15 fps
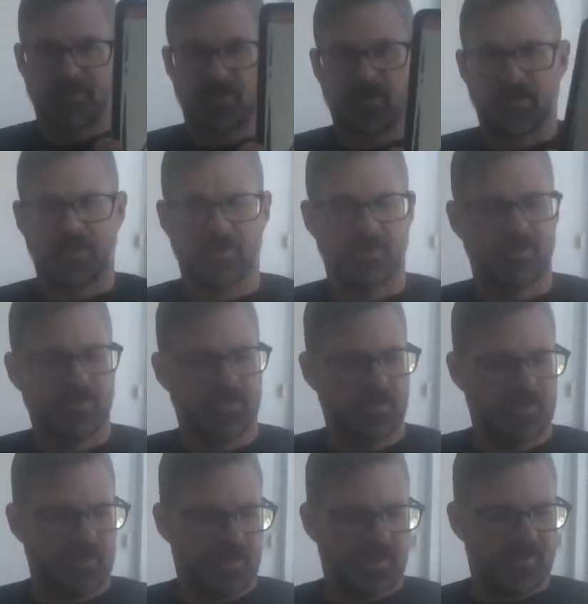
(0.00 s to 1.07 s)
pi.
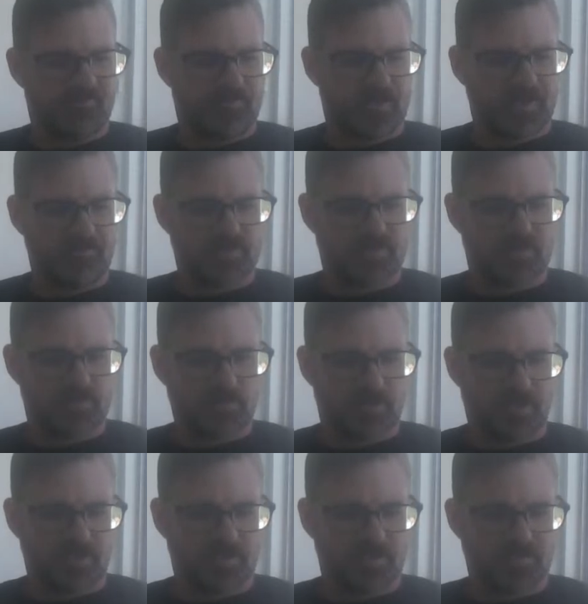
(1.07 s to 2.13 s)
Half pi position
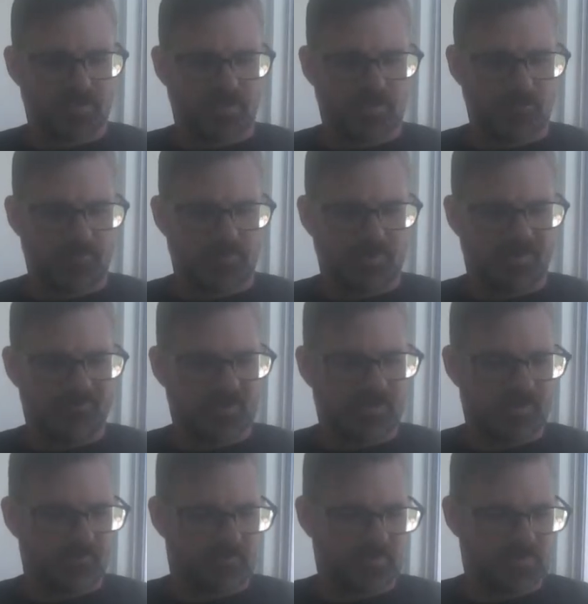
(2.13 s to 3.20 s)
locations up, half
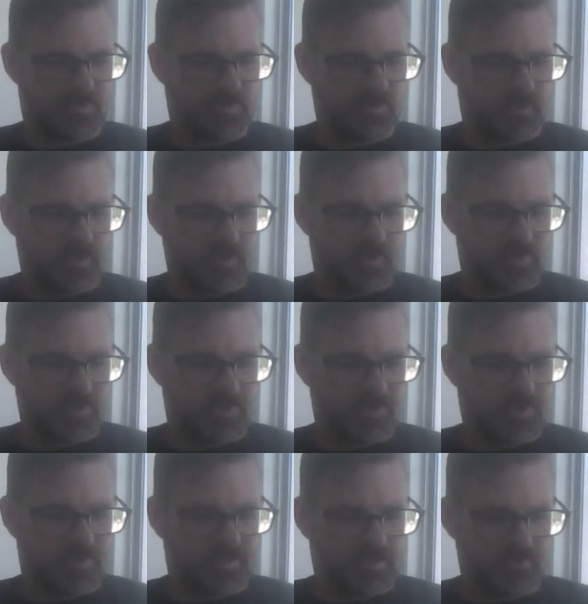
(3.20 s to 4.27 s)
pi position locations
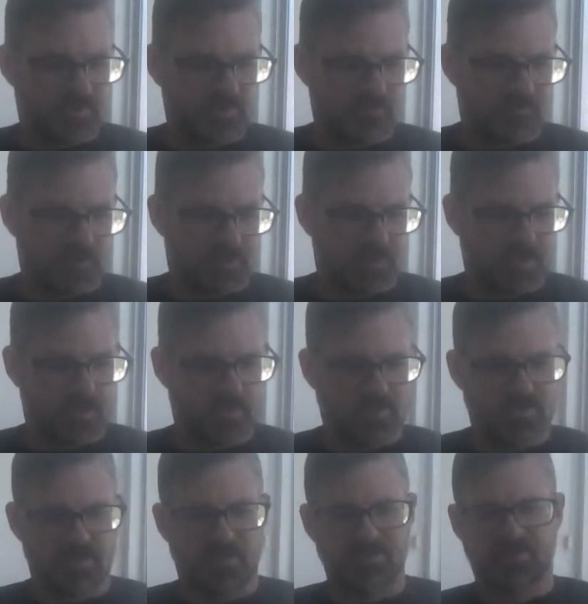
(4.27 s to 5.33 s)
in downshift line
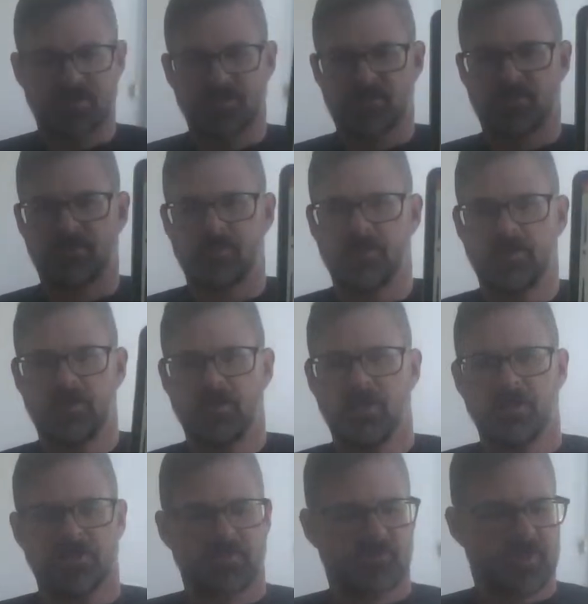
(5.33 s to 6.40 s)
conditionized system.
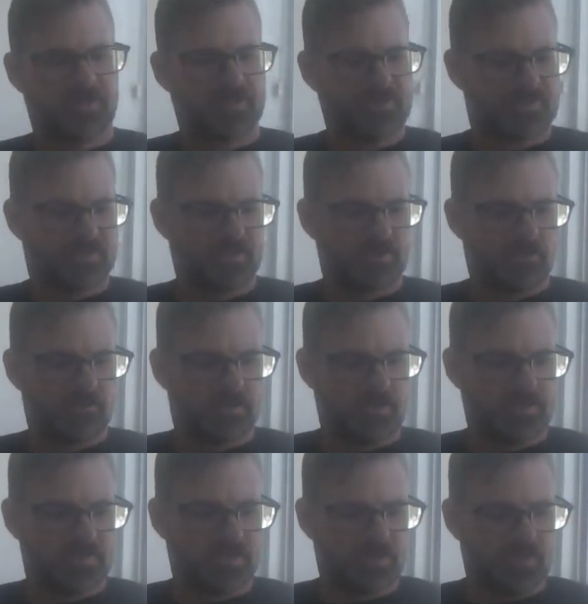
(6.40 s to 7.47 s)
Directing signal
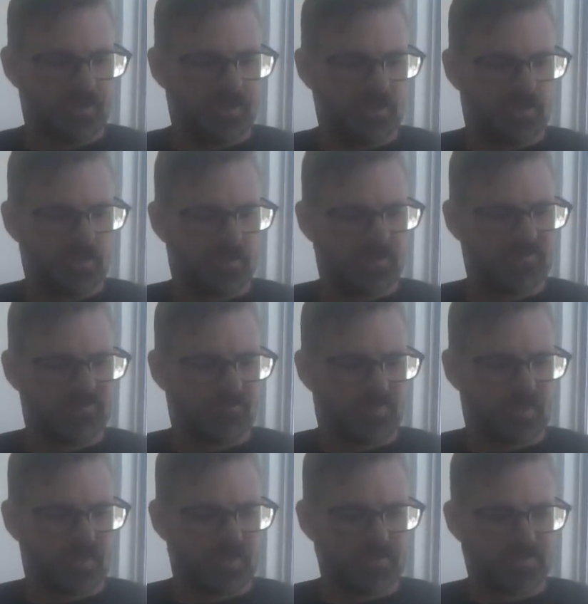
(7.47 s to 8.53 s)
location equal lines of
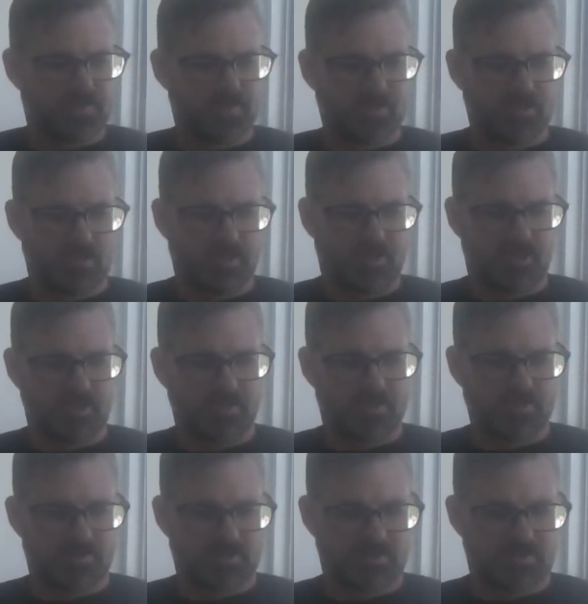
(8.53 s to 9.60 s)
box, inline
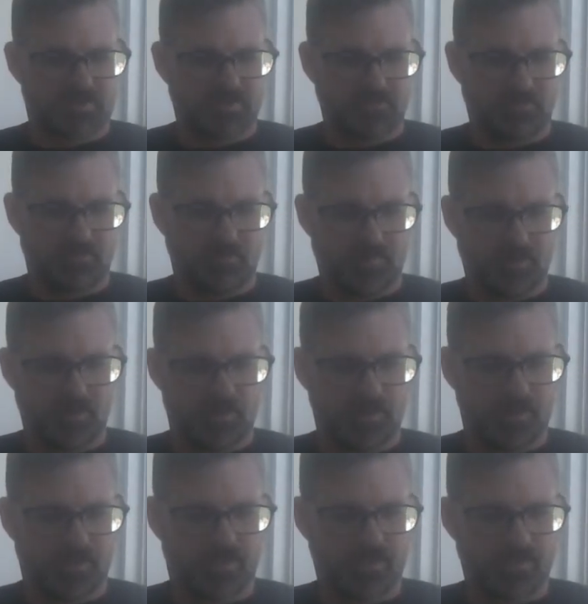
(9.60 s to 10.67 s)
condition system, equal
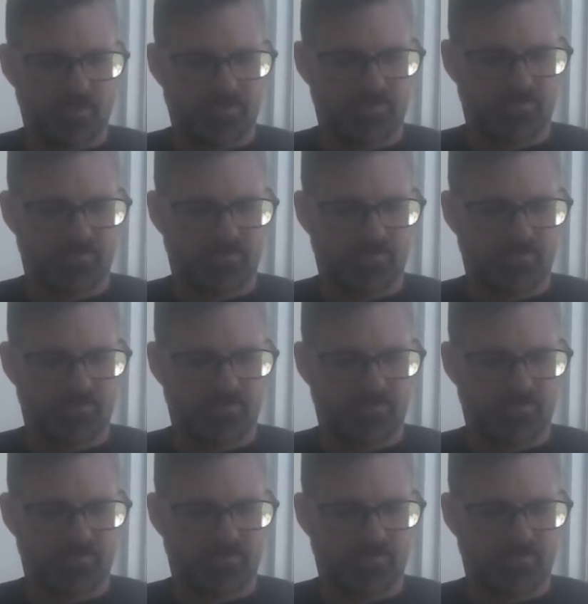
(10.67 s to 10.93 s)
line conditions